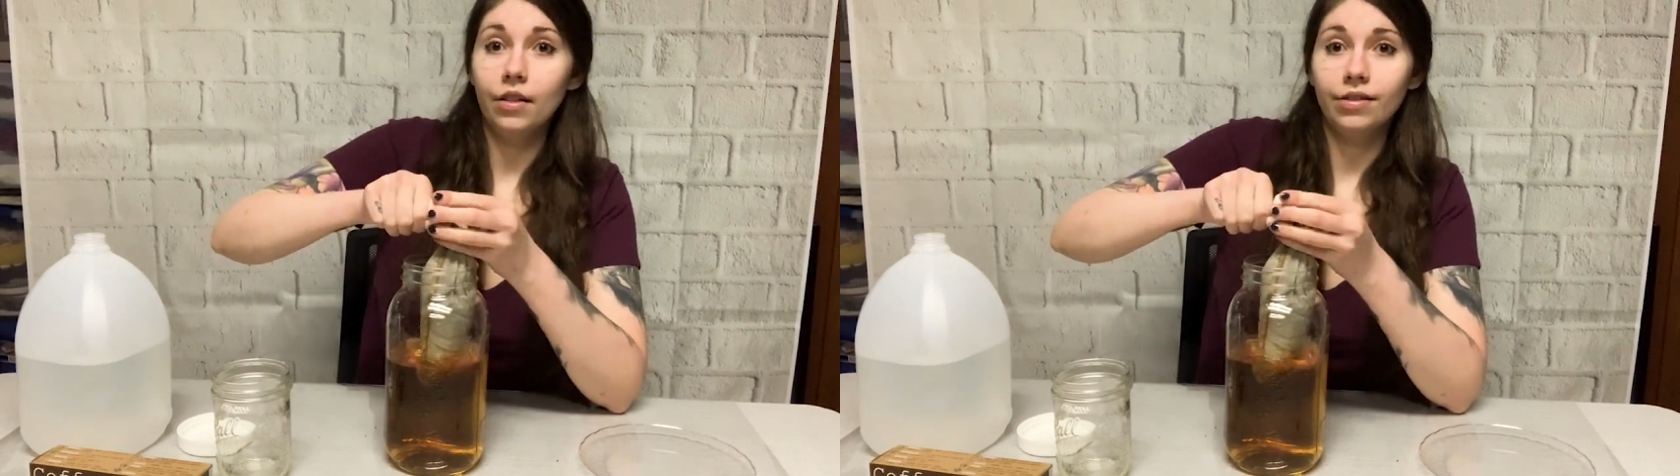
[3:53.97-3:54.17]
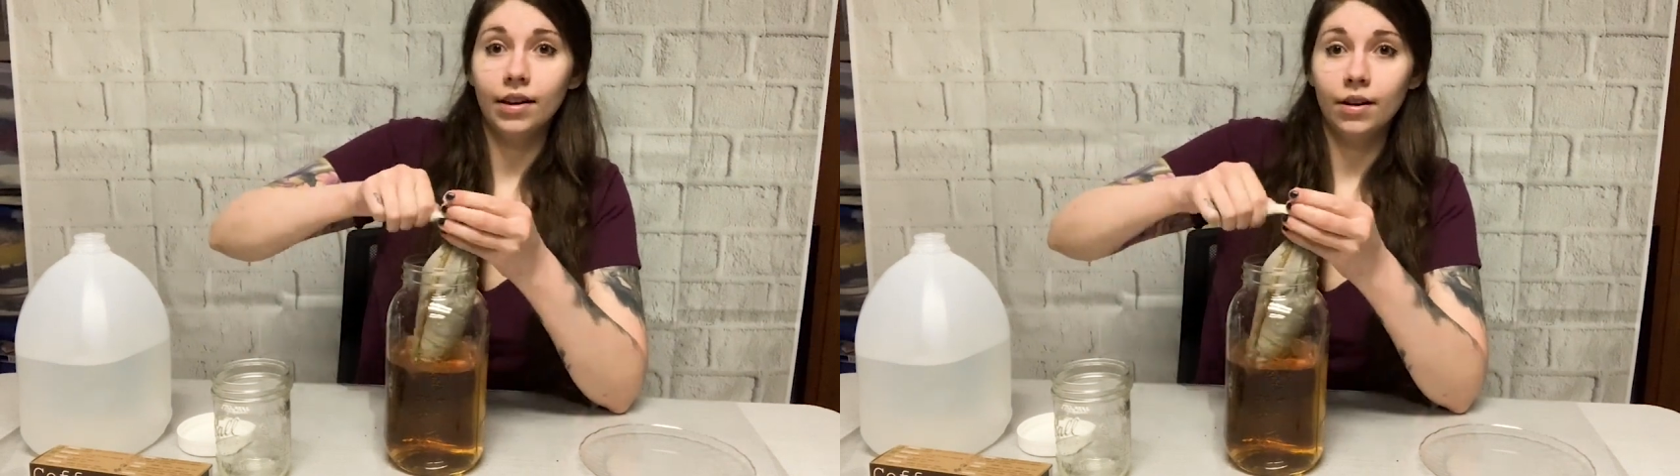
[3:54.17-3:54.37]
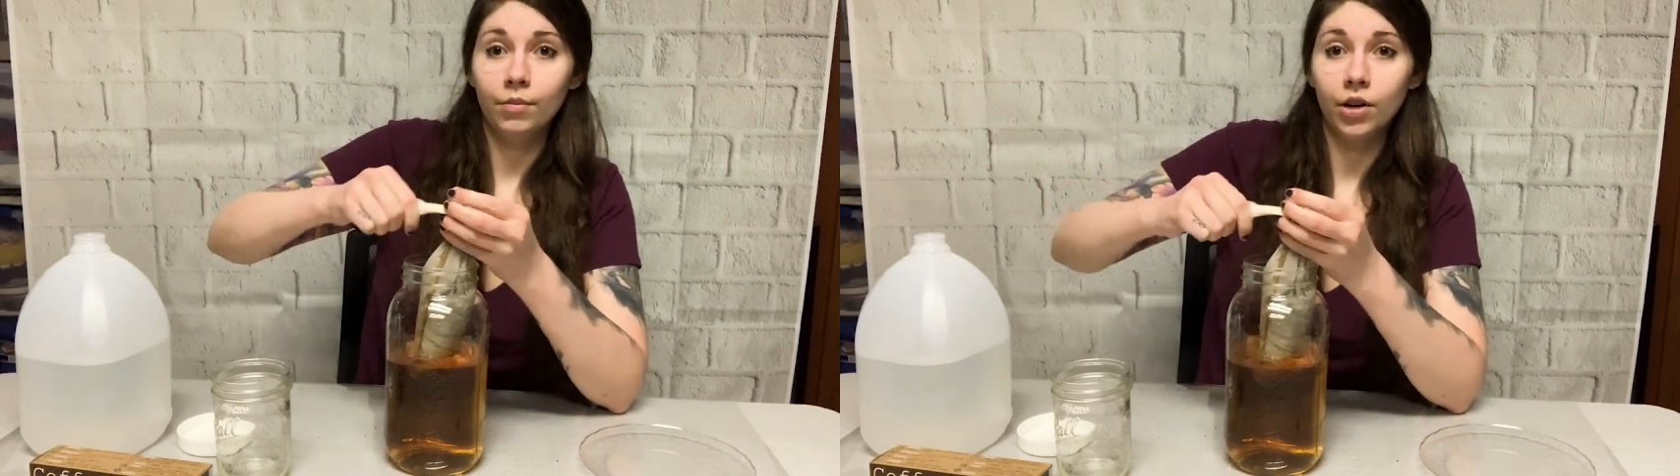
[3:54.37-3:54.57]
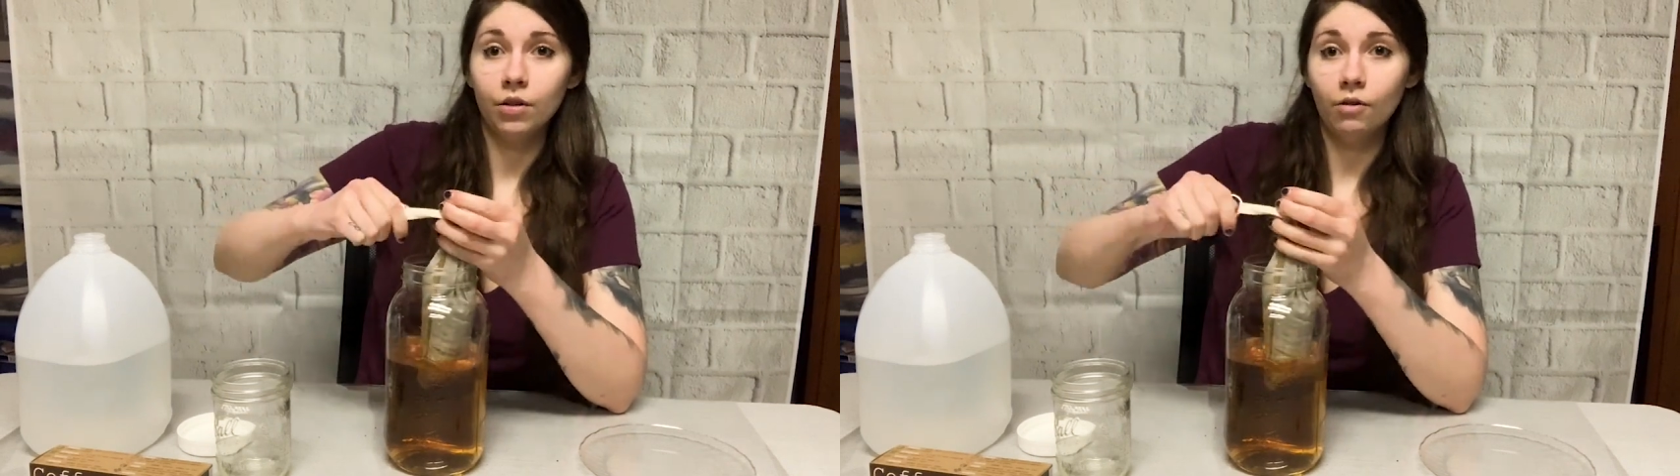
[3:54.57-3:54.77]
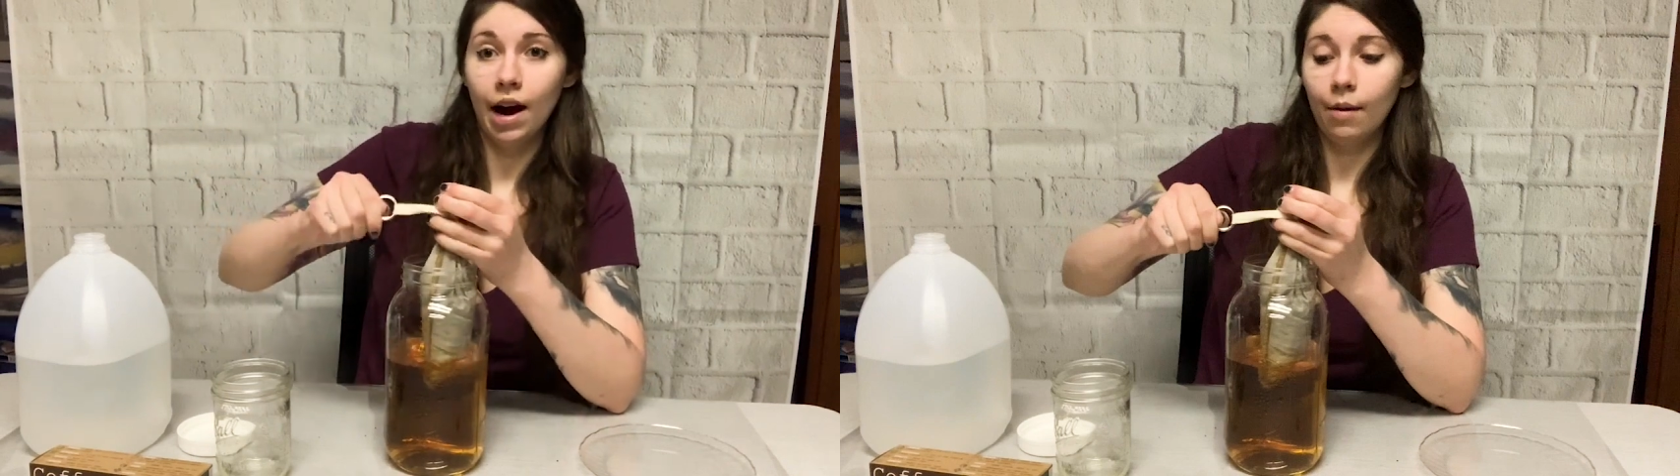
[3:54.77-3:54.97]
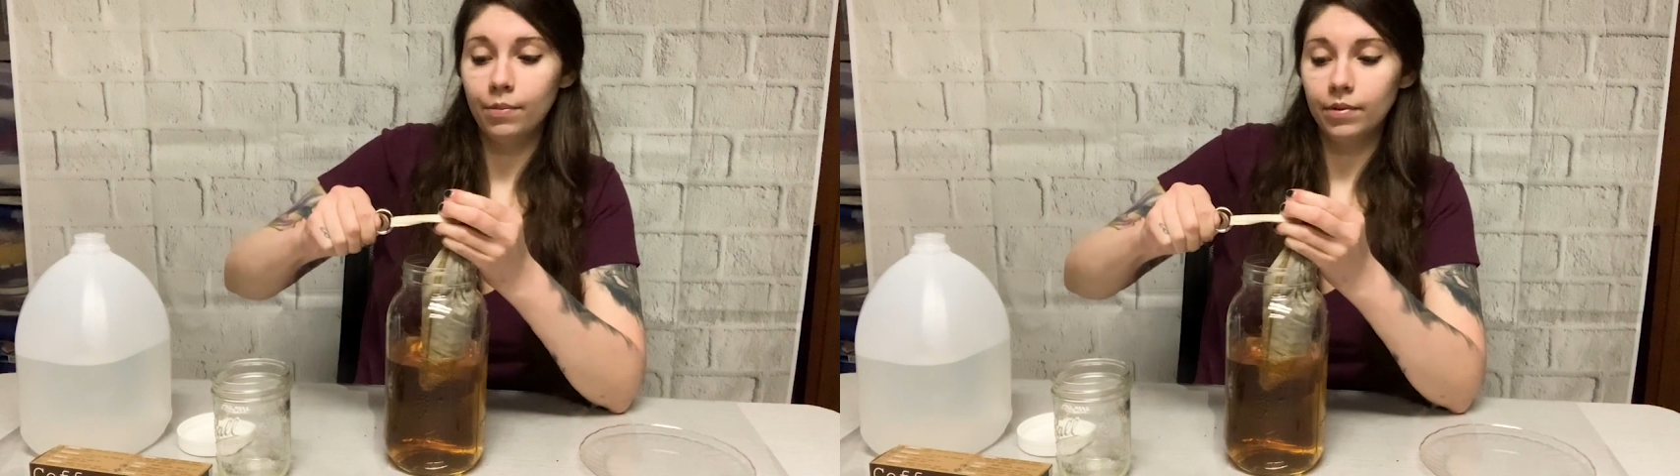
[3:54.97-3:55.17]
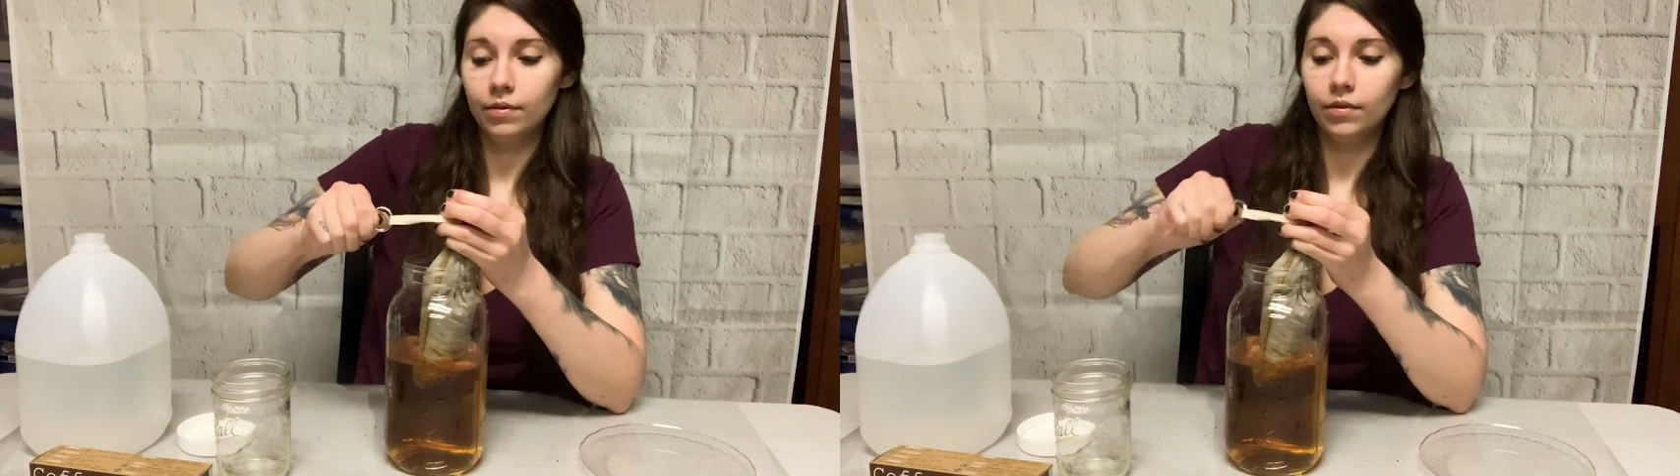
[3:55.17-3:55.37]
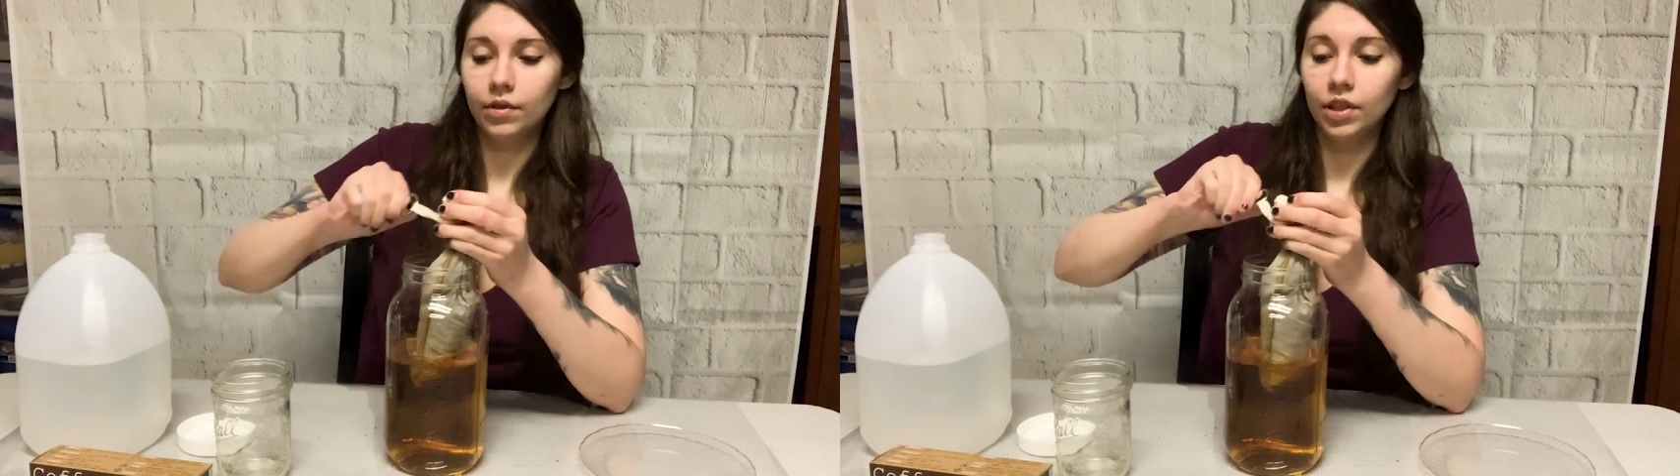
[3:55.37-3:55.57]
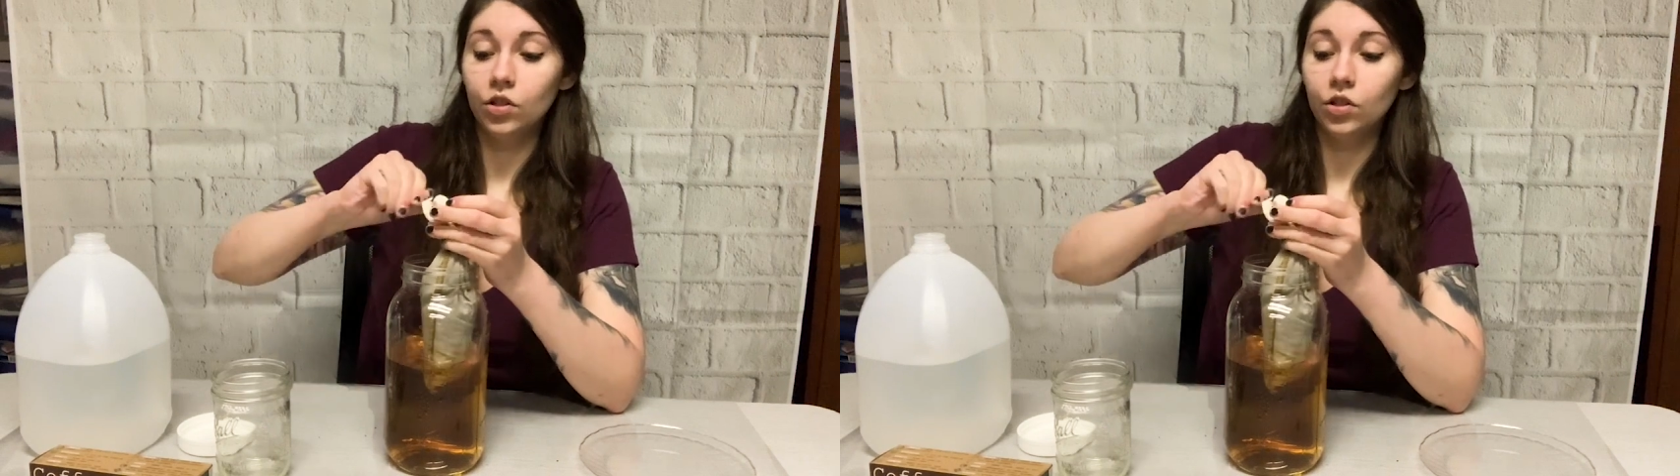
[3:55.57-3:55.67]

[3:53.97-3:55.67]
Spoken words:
Then I'm going to wrap the